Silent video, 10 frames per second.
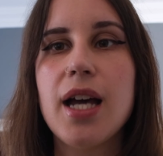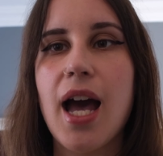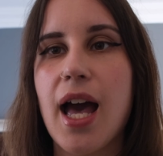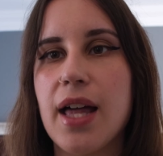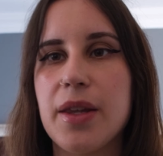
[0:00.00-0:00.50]

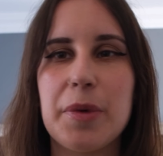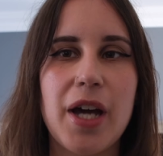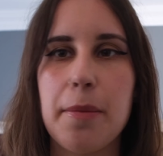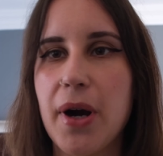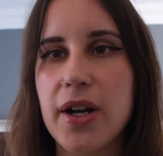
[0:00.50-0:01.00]
and then we
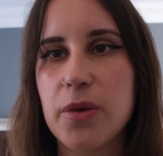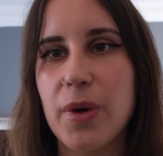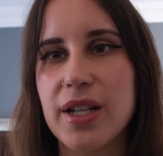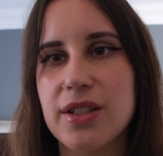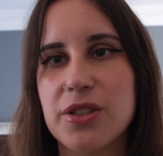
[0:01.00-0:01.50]
kind of parted
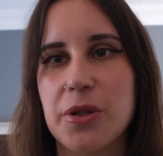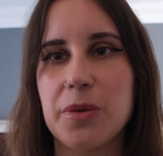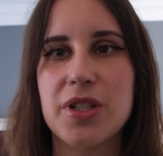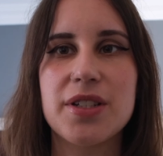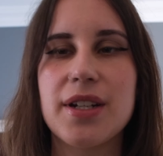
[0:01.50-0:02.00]
ways, so
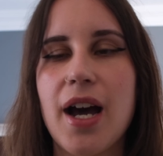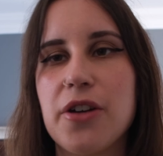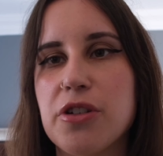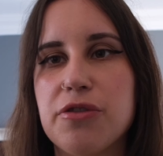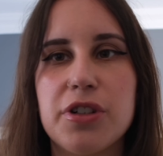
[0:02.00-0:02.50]
we're just in
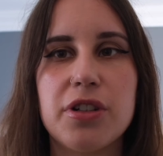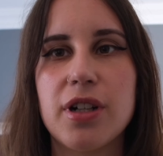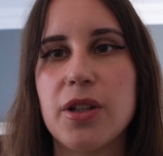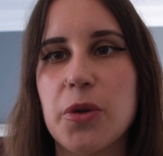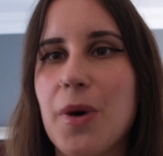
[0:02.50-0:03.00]
Hydra for
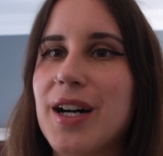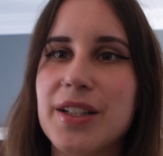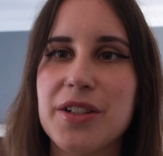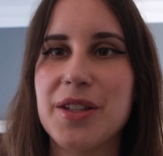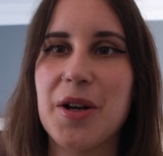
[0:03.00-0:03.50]
a little while,
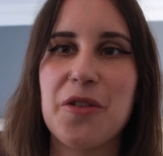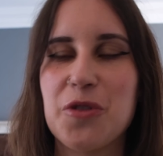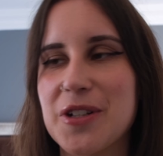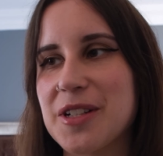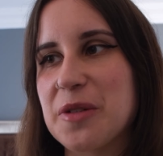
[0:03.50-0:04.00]
and then
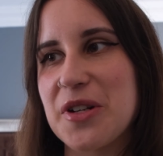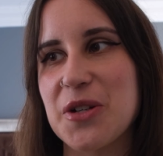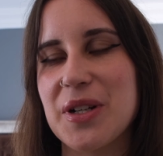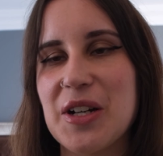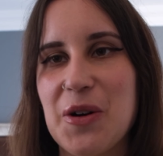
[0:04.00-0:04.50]
unfortunately we're
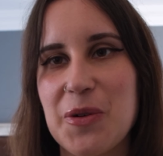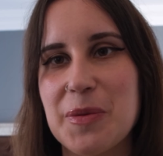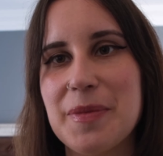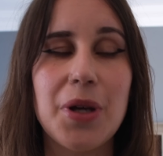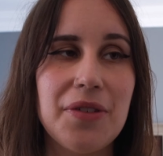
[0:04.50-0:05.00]
going
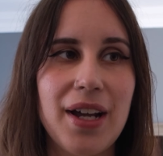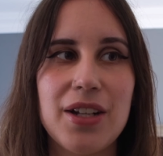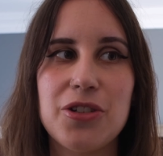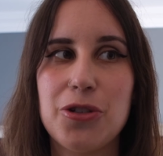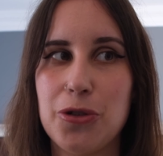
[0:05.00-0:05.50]
home. So I haven't
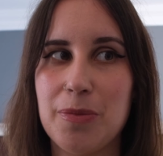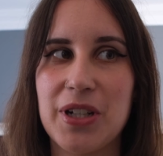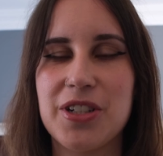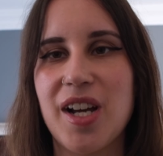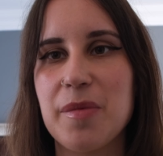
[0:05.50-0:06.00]
had too
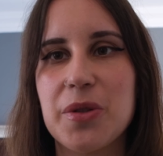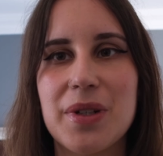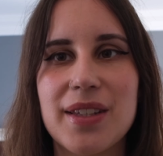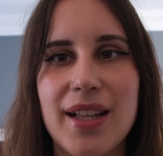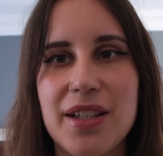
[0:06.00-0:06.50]
much time to
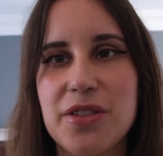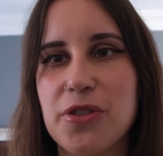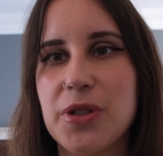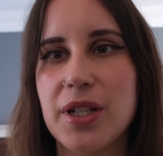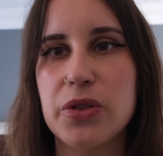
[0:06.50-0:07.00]
read. The last
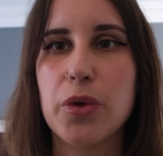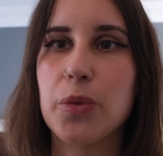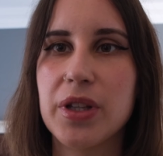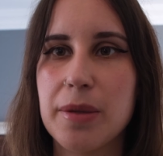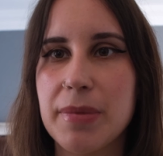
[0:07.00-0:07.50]
few days were
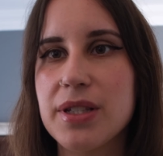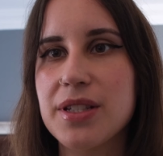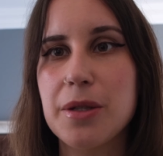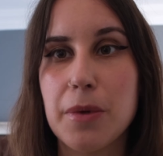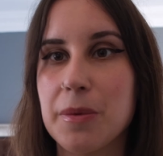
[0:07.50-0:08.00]
really
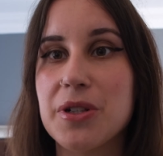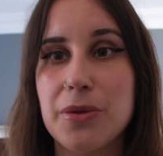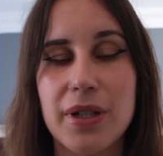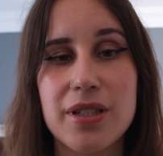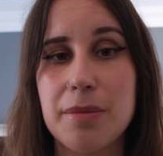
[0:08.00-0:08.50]
busy. We were
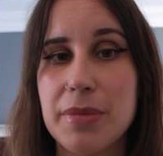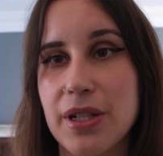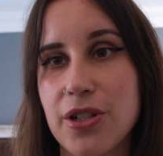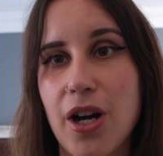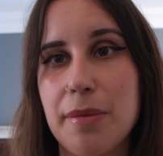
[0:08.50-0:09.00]
doing some
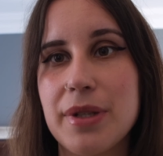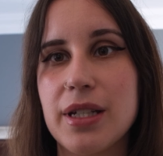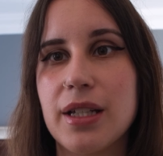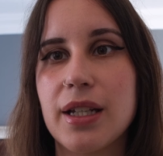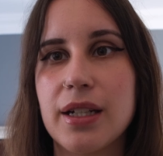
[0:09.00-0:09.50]
beach
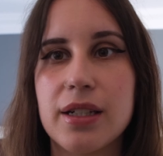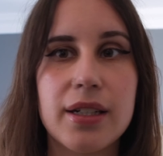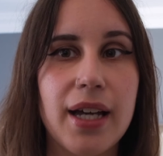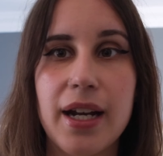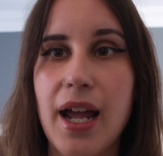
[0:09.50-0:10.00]
hopping and
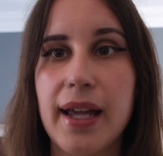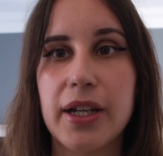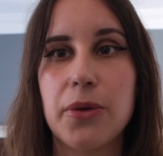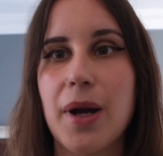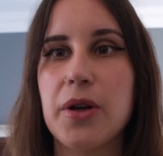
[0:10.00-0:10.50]
kind of
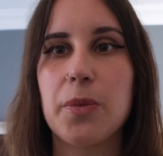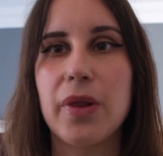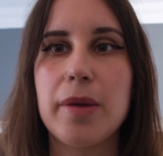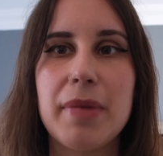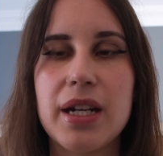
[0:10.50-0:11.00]
hanging around in one
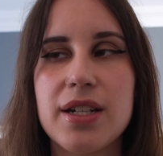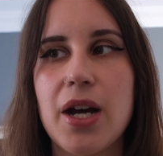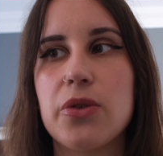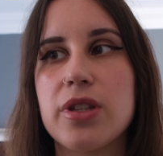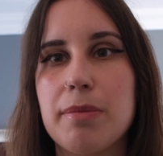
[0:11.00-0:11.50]
of the main
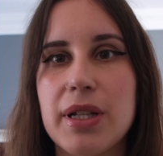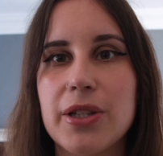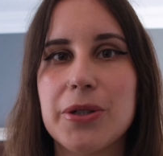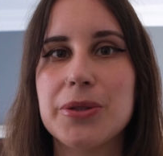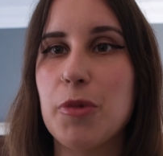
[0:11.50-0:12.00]
towns in
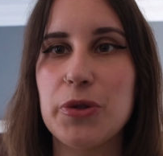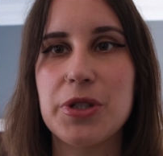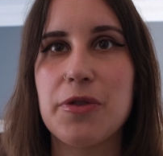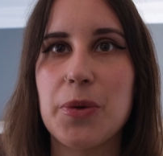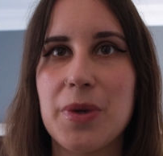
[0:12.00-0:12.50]
Milos. Most
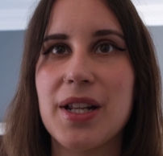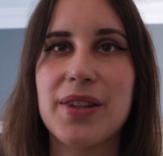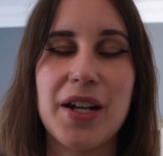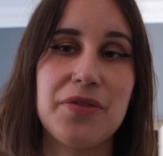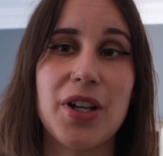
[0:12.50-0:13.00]
of the reading
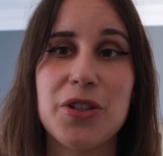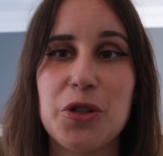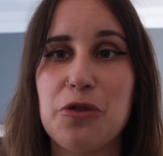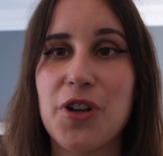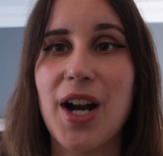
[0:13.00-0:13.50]
that I've done
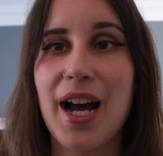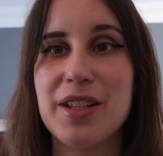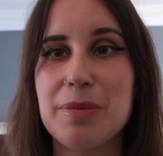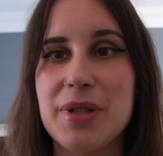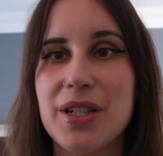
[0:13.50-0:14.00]
so far
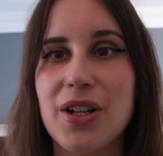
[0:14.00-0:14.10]
has been